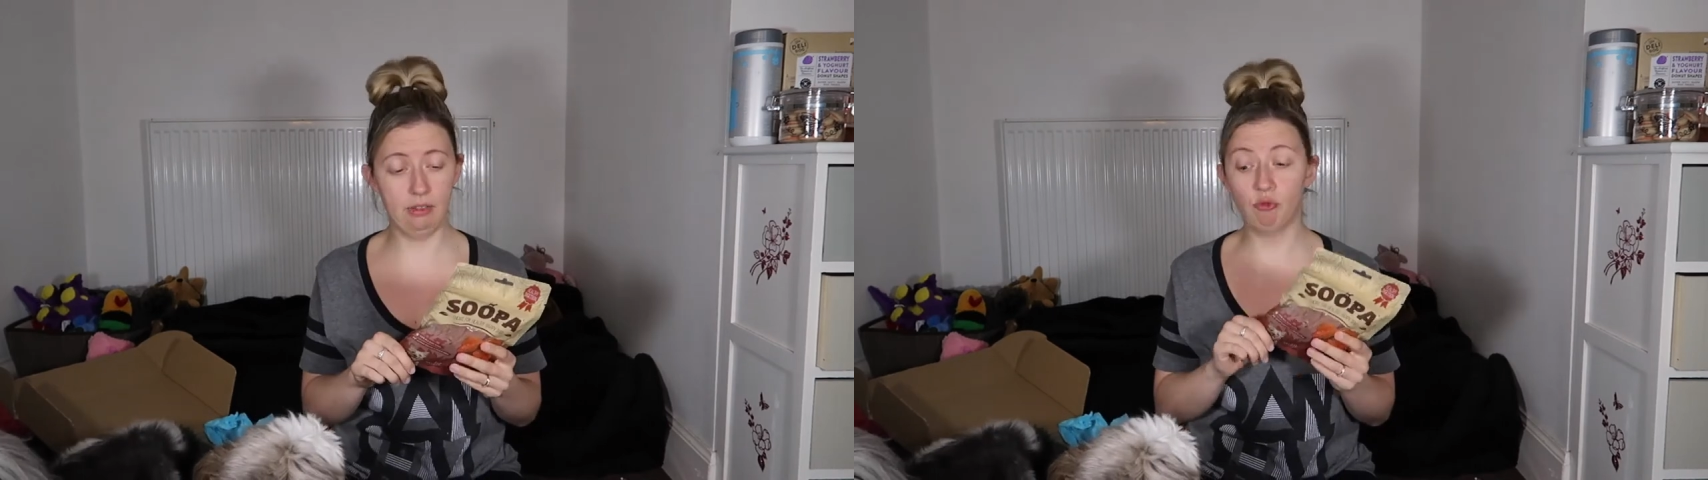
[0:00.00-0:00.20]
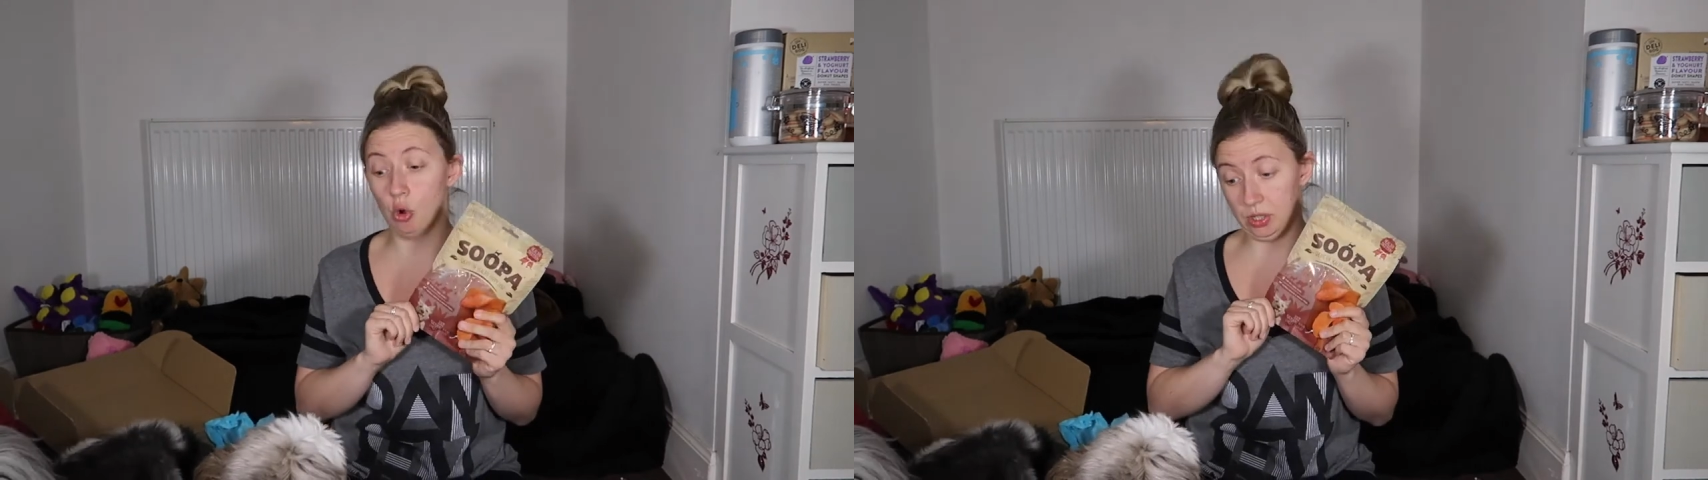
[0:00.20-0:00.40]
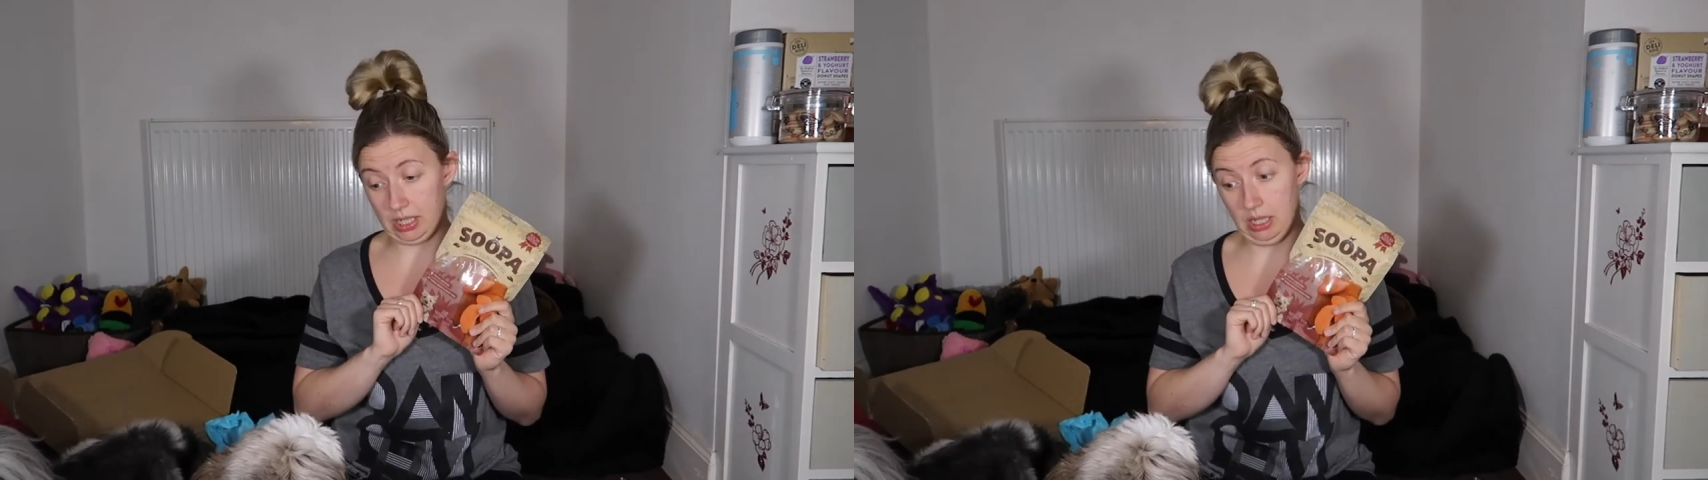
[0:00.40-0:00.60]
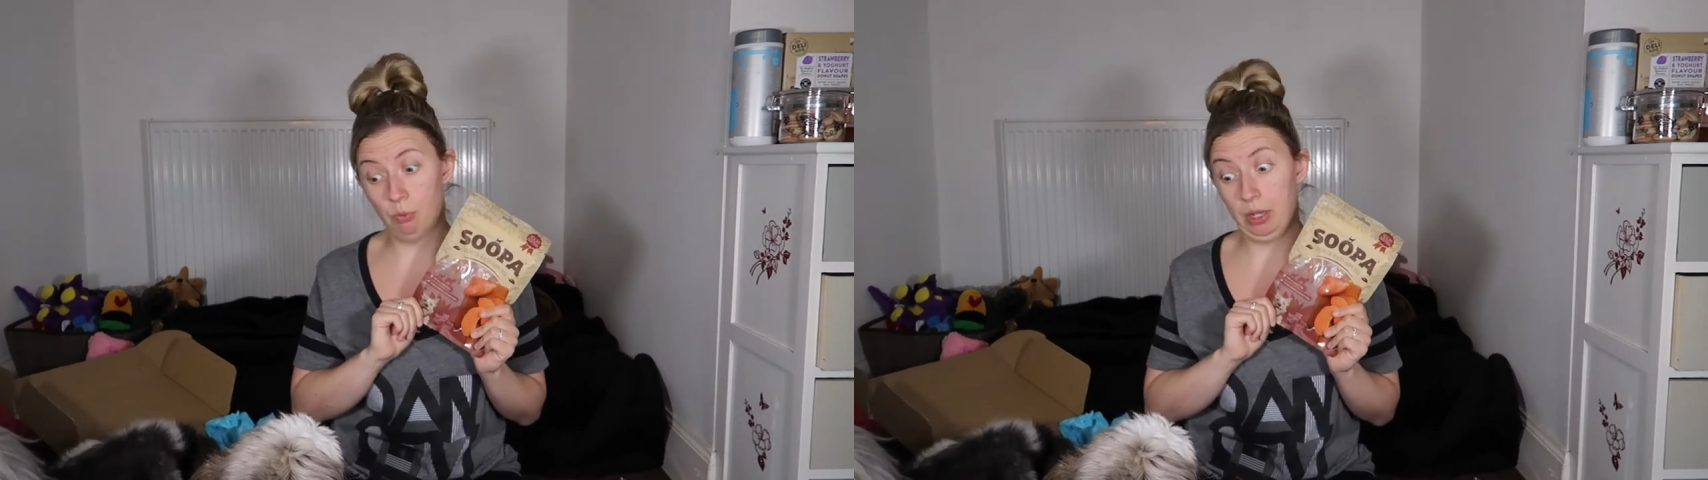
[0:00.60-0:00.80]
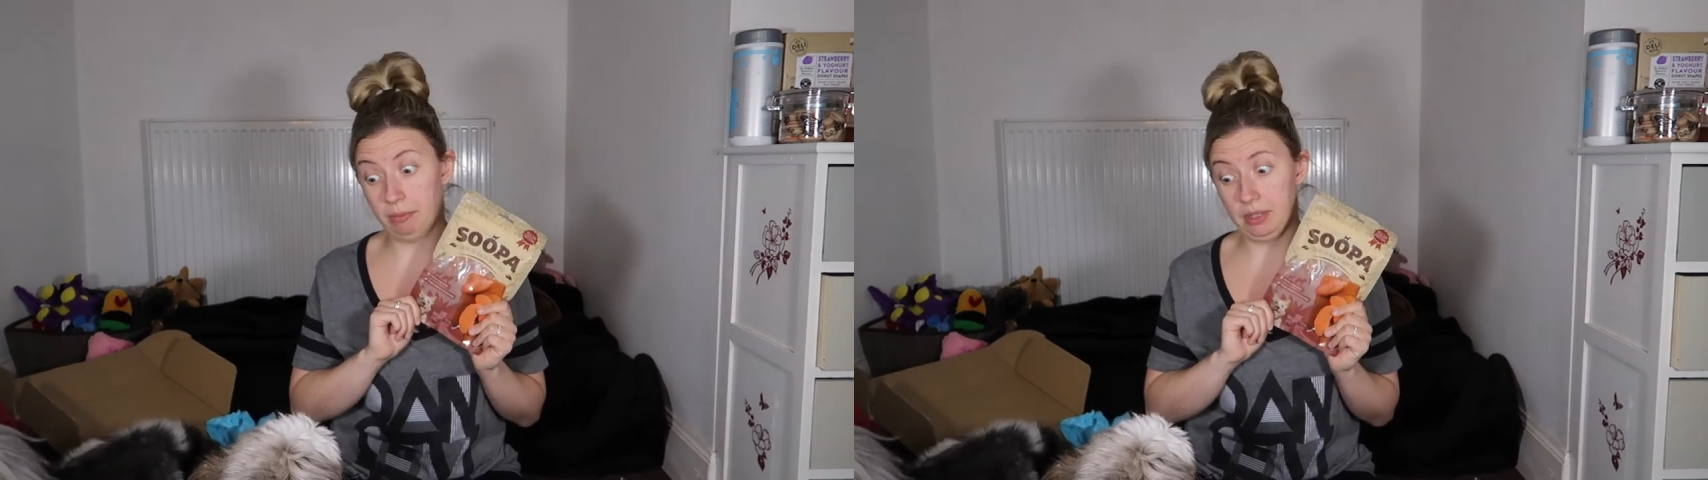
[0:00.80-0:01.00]
Roxy,
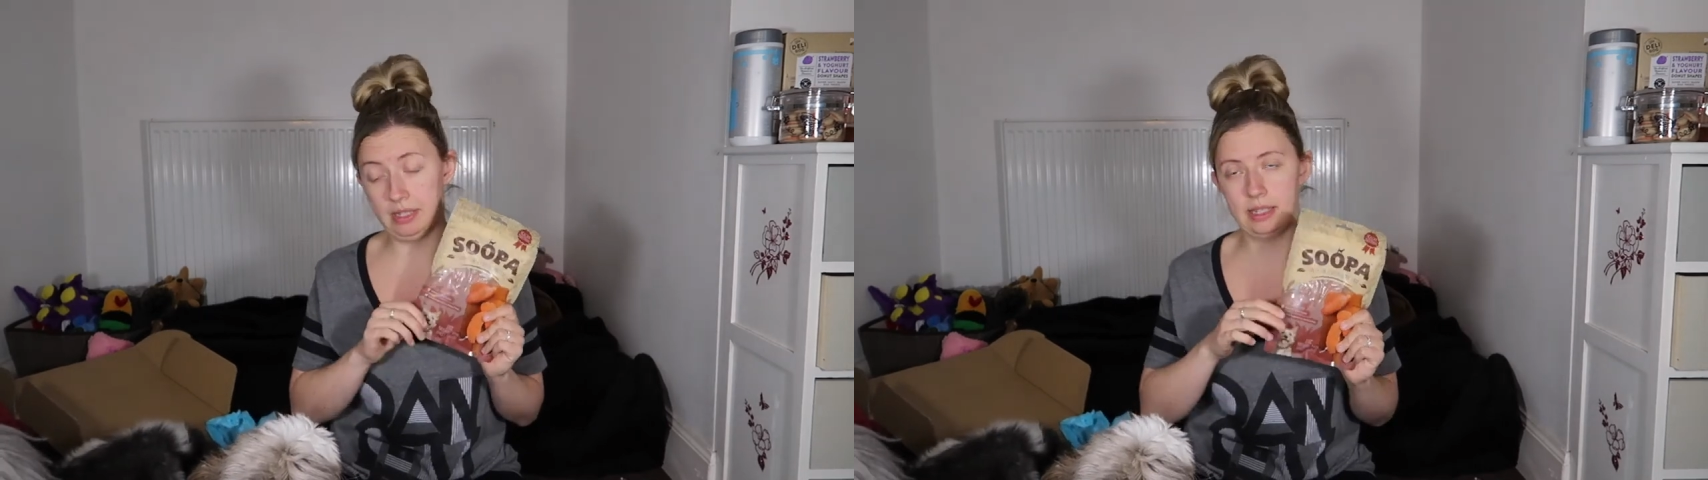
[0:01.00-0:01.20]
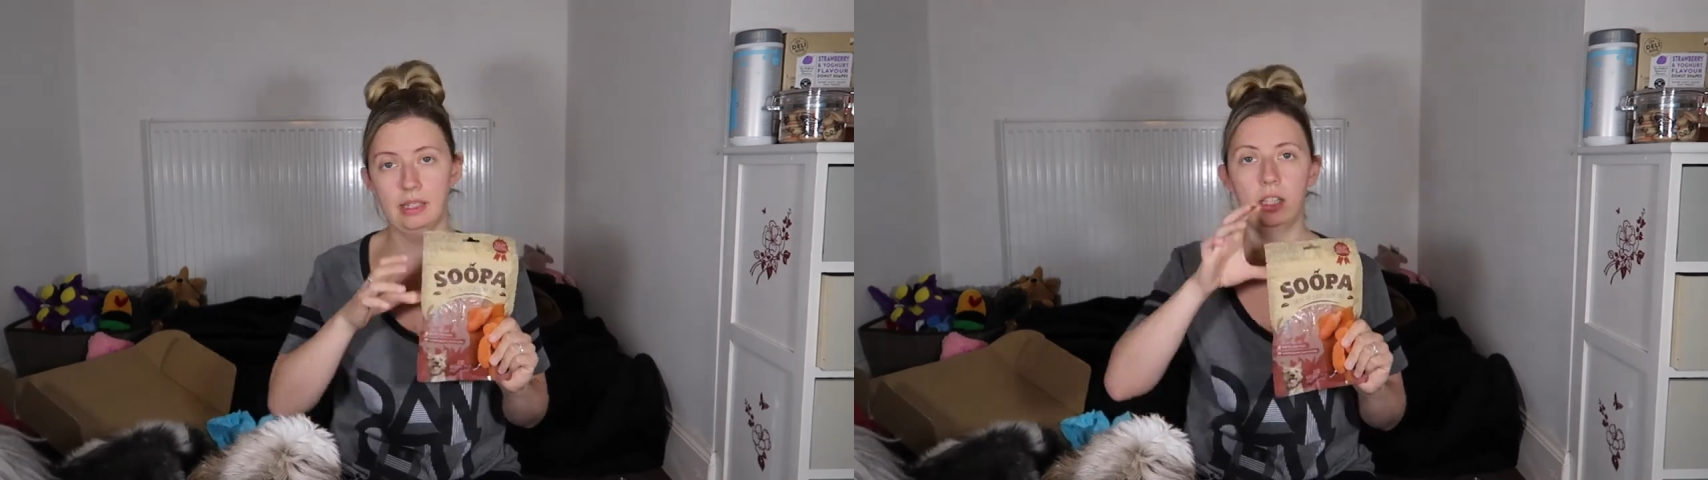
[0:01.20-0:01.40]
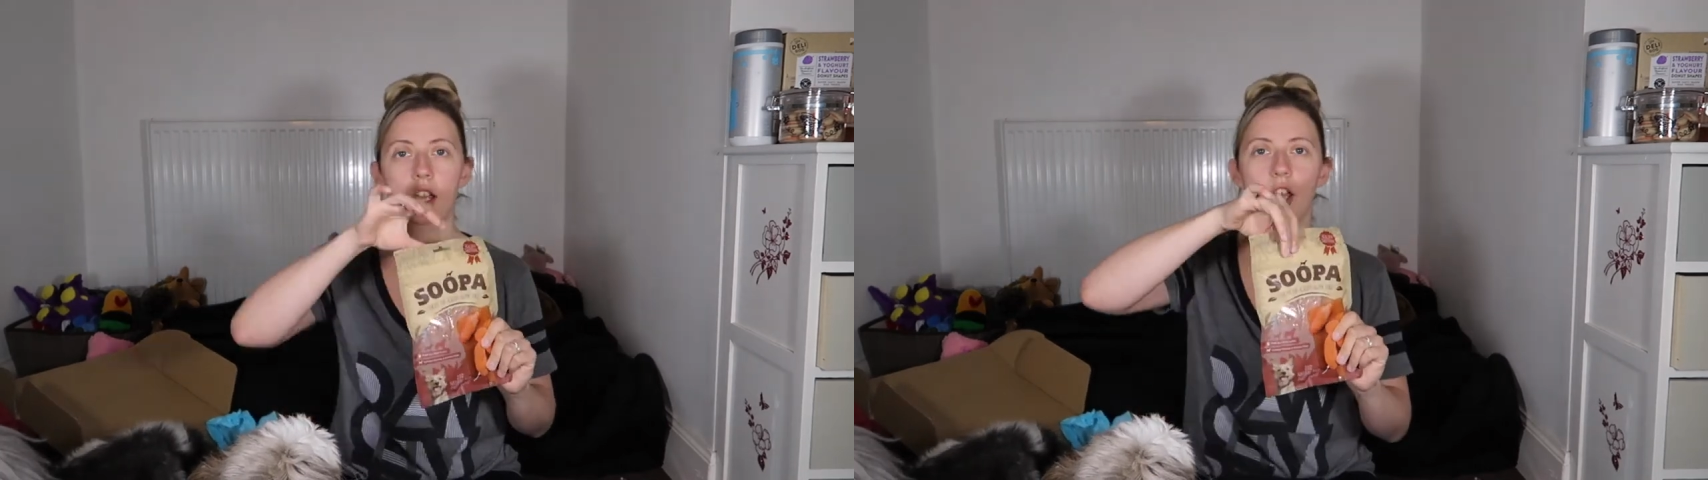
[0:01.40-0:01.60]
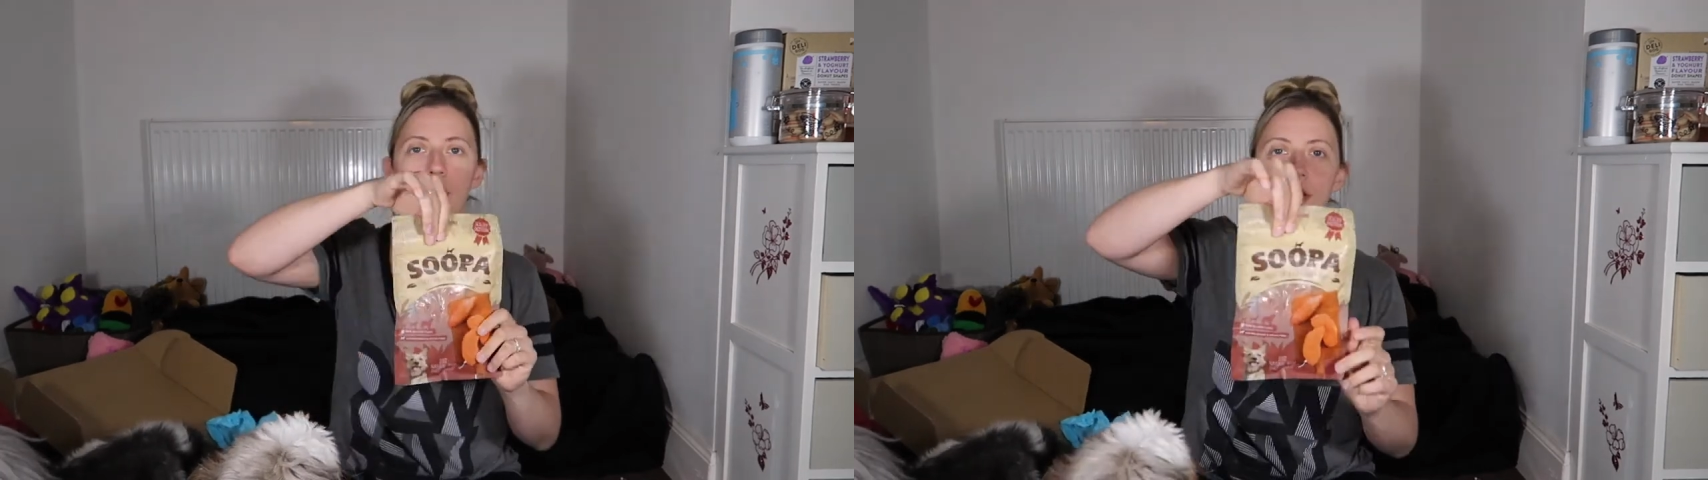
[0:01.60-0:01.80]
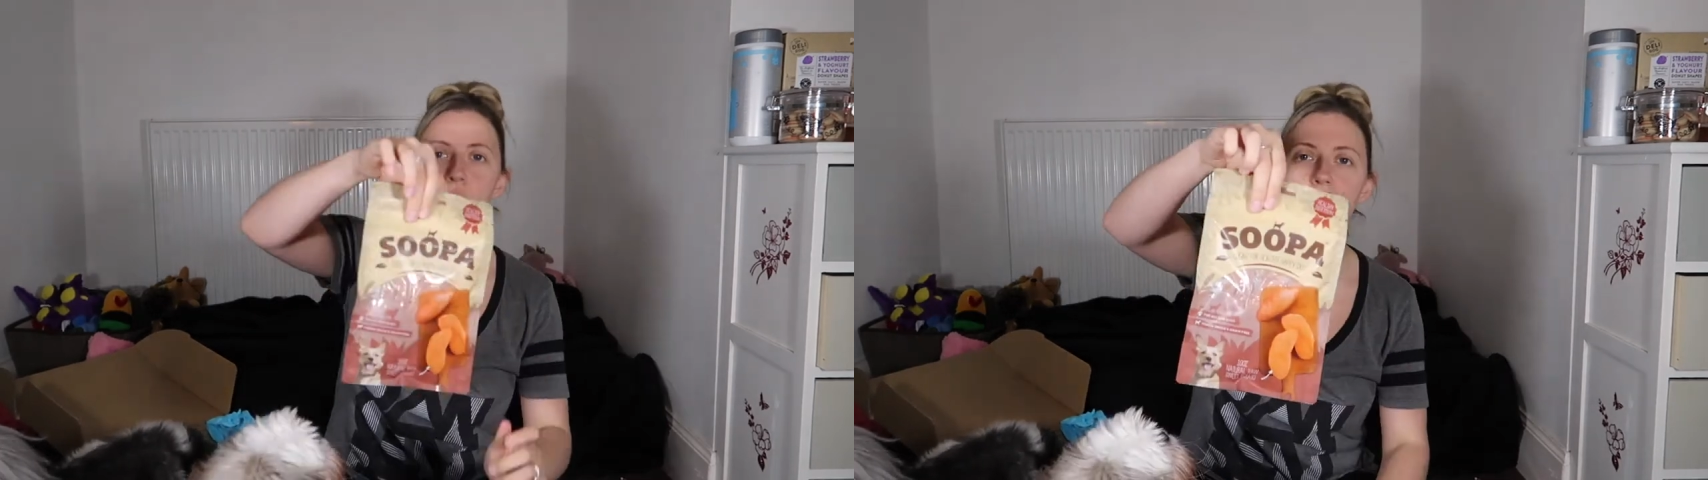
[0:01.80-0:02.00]
one piece. So